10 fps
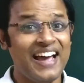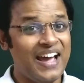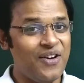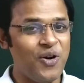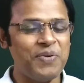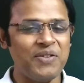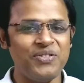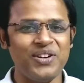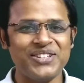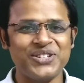I hope
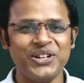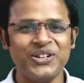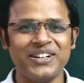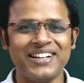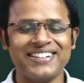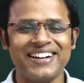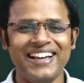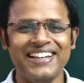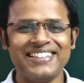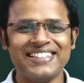everyone is doing good and
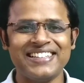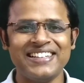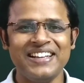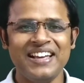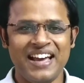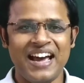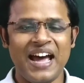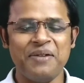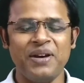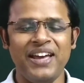great.
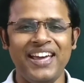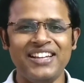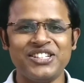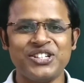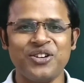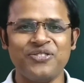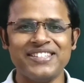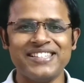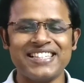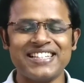I am Mahesh, your
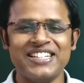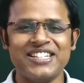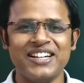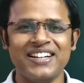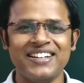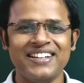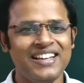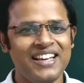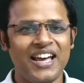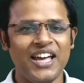physics teacher,
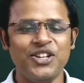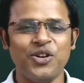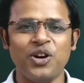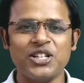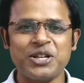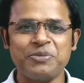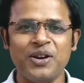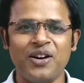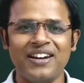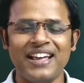and you're watching me
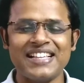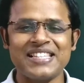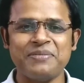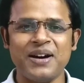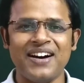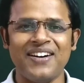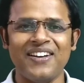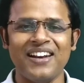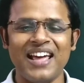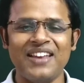on SMR
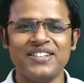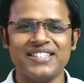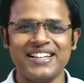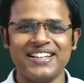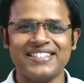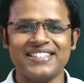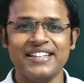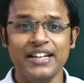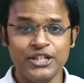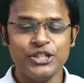Online Physics.
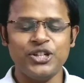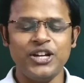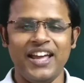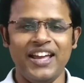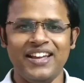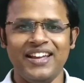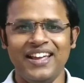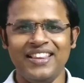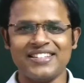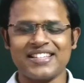Today
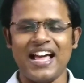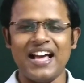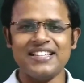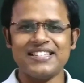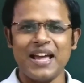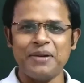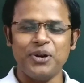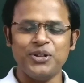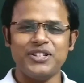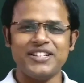in this class I'm
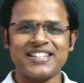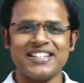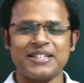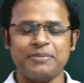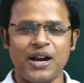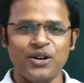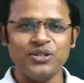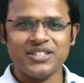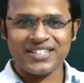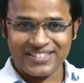going to discuss
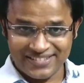about,